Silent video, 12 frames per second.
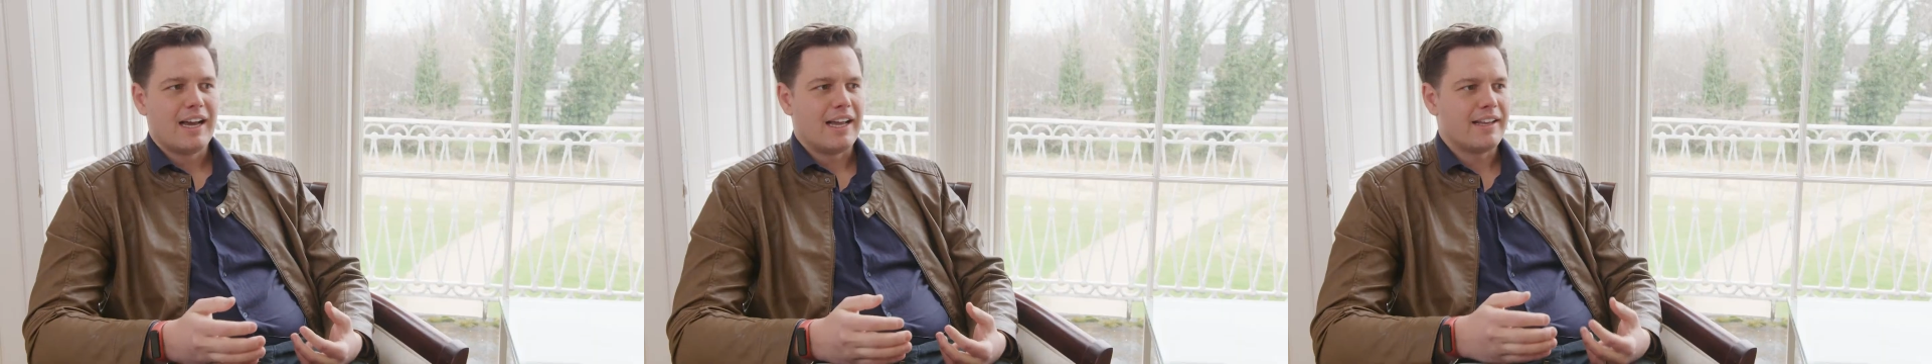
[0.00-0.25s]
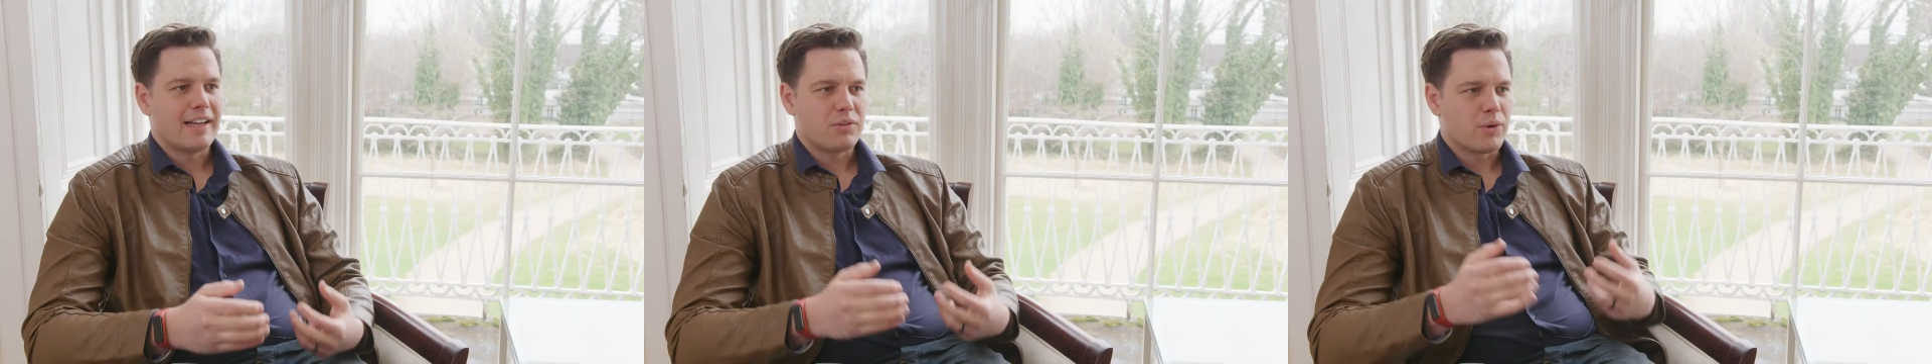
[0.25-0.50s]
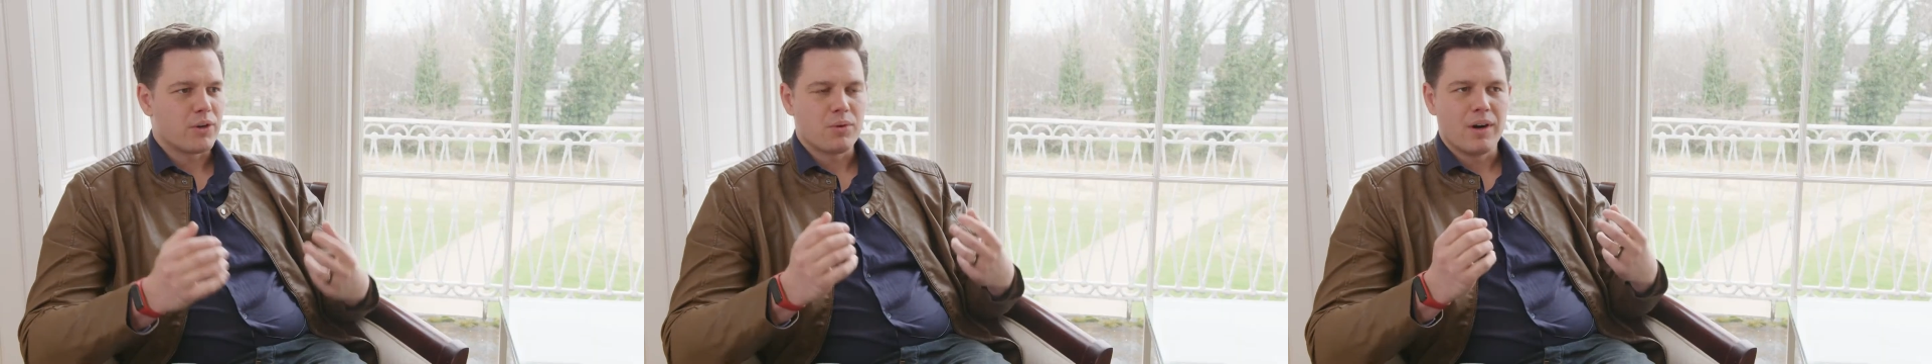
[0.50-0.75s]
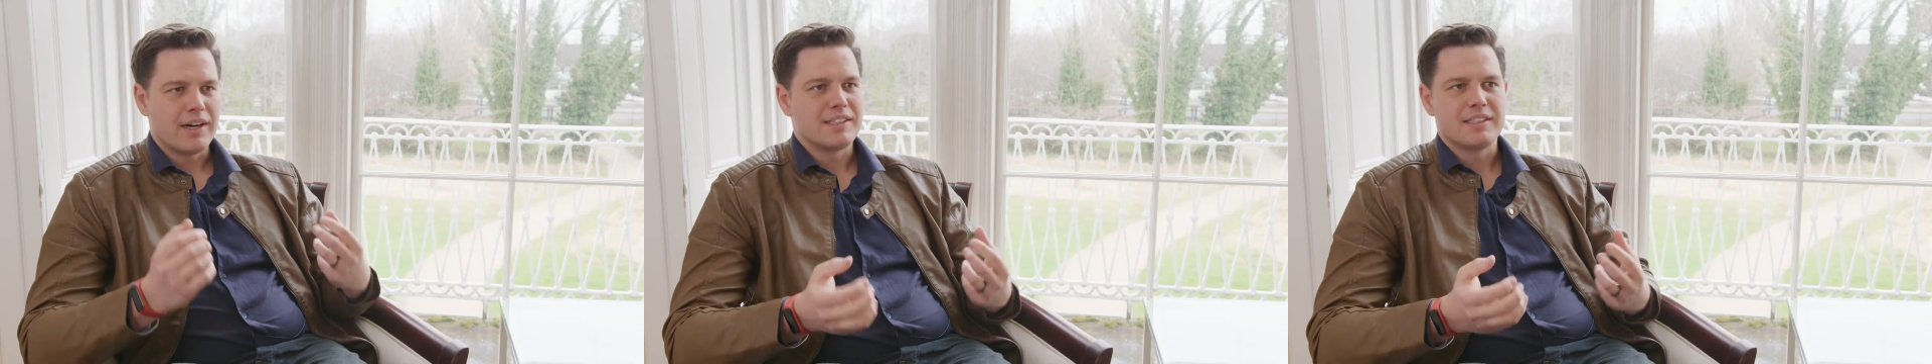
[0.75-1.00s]
and that
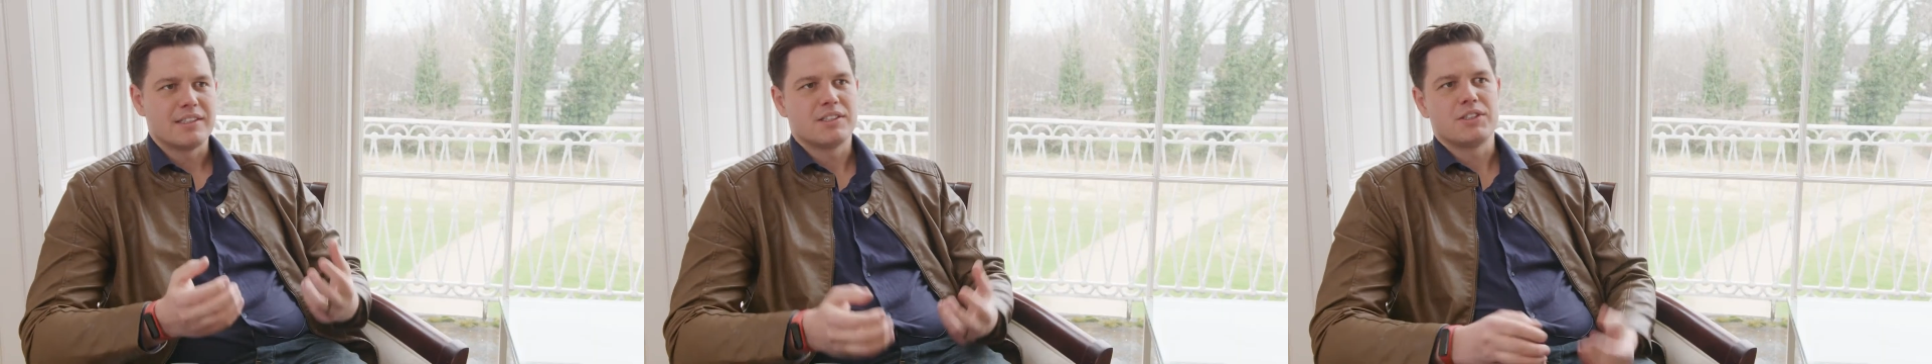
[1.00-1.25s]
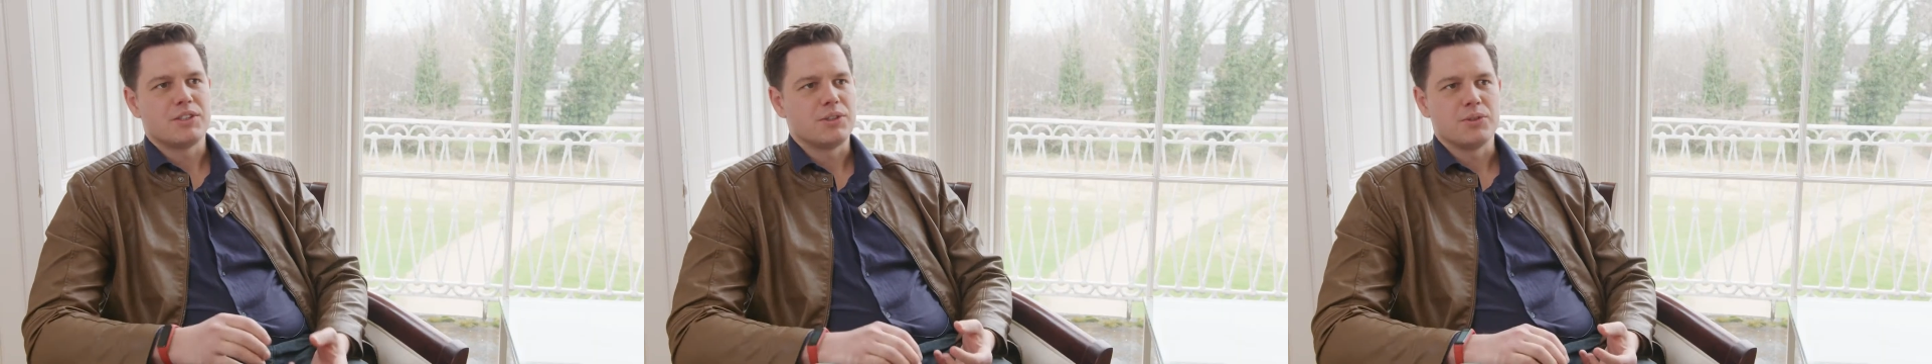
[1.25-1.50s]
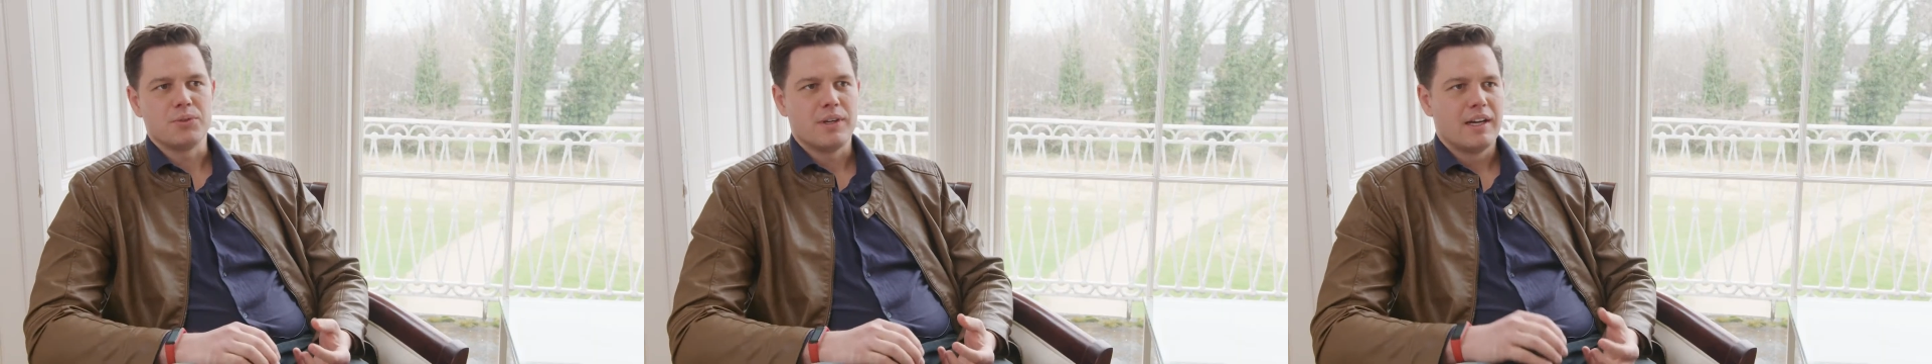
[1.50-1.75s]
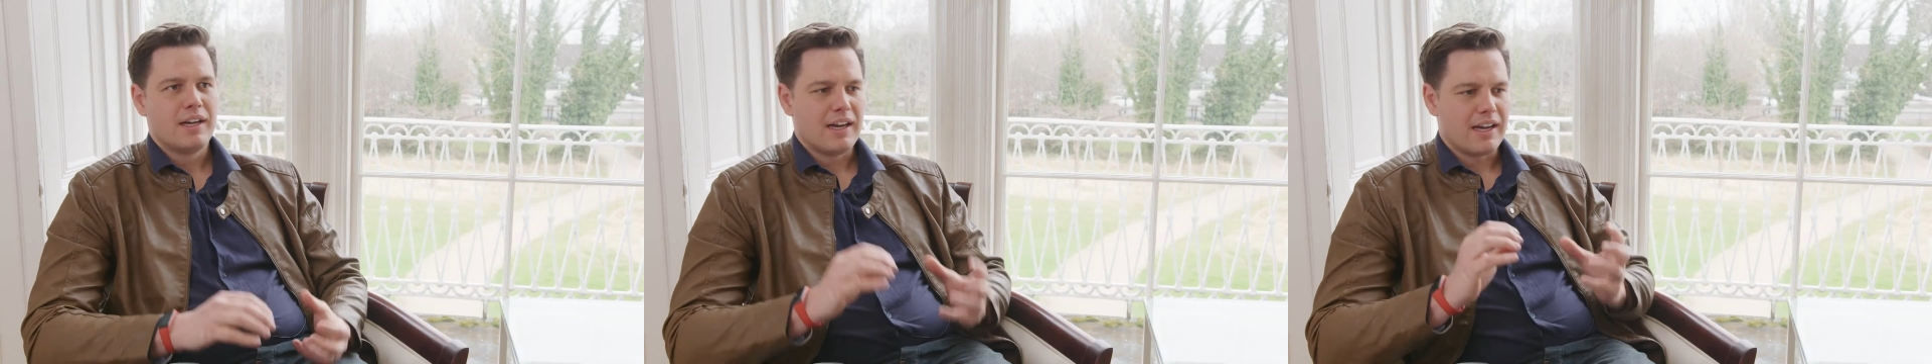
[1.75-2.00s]
requires us to
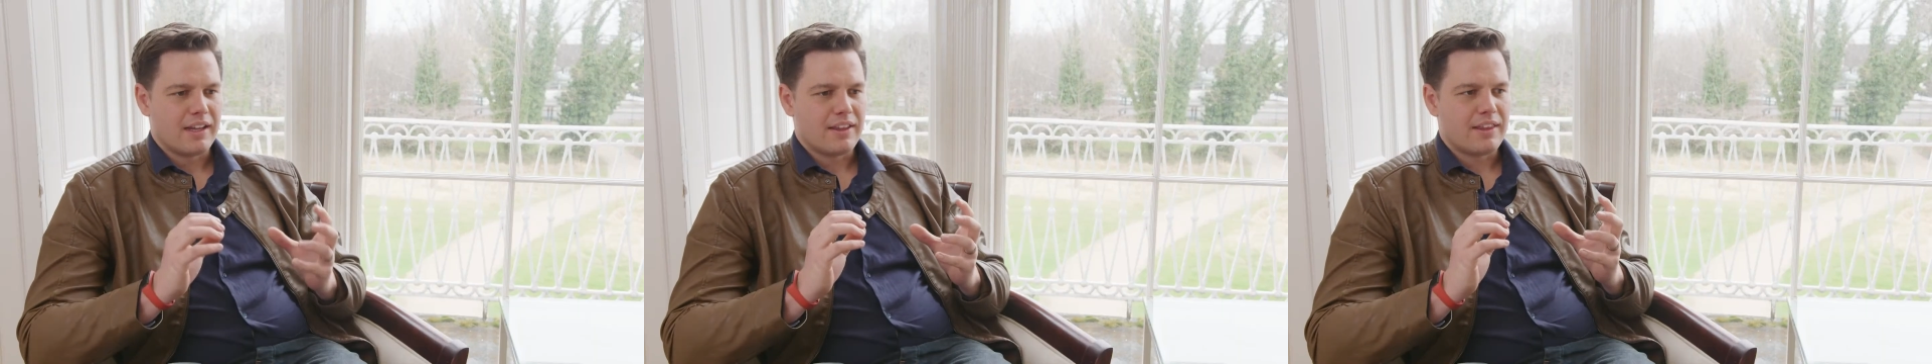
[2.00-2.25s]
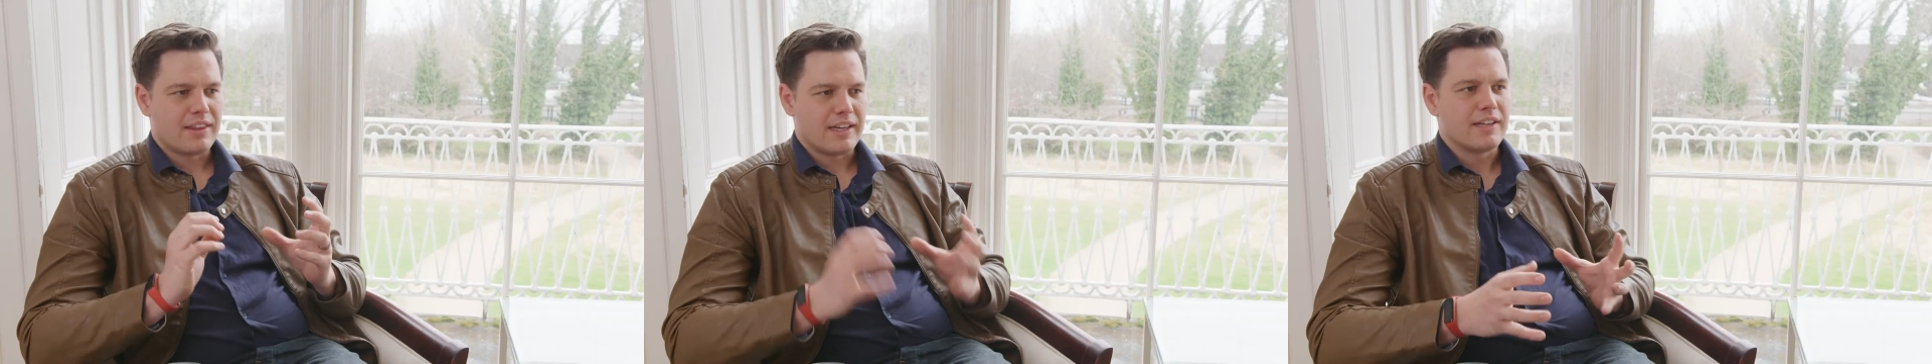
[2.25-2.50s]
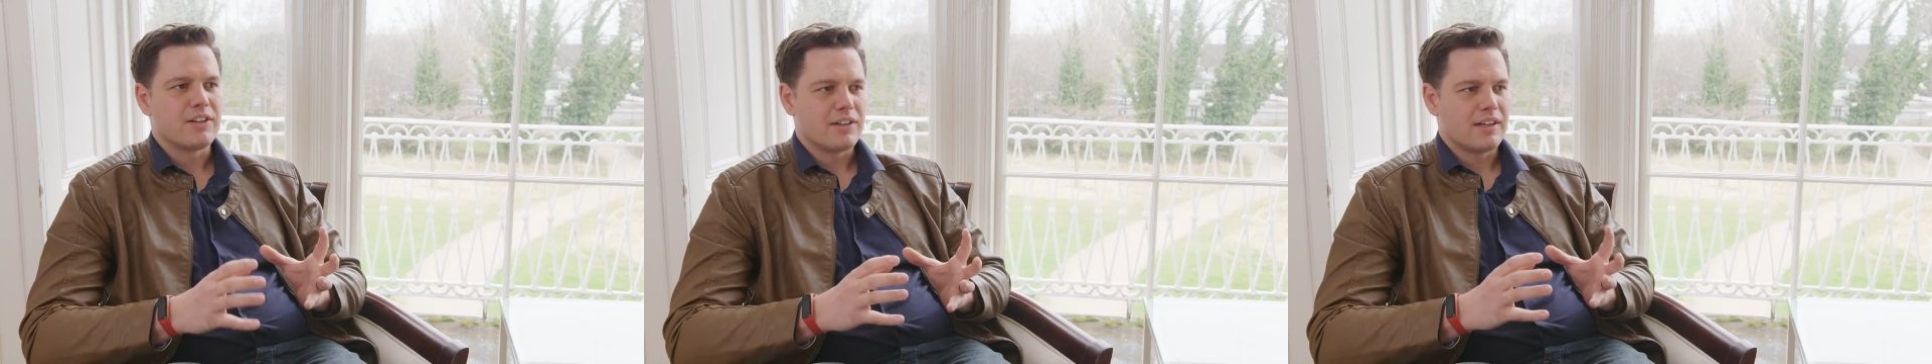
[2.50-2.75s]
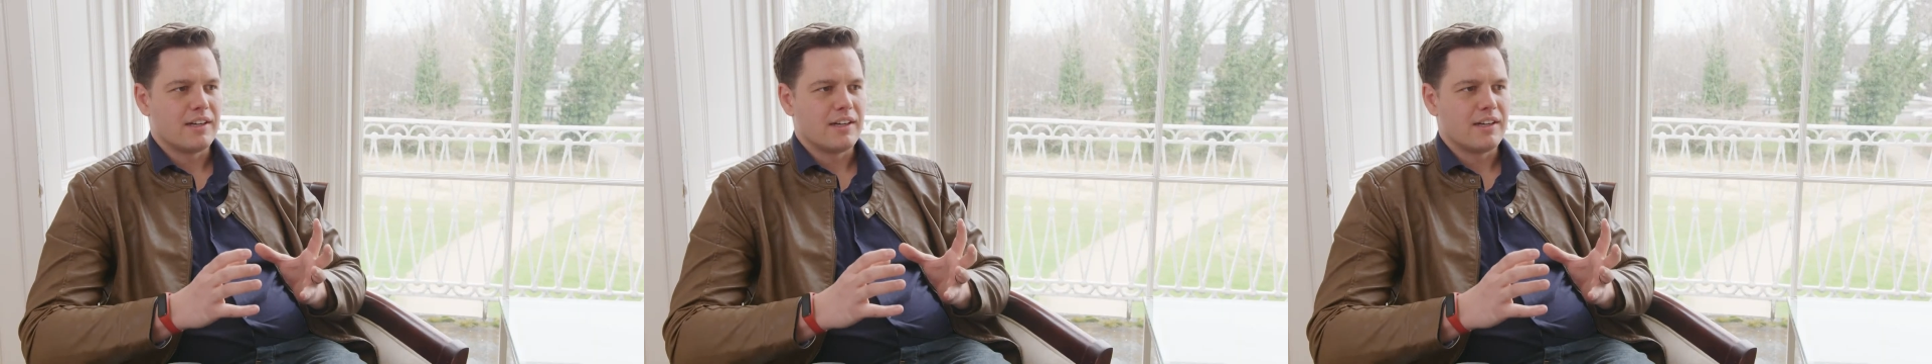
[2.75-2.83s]
think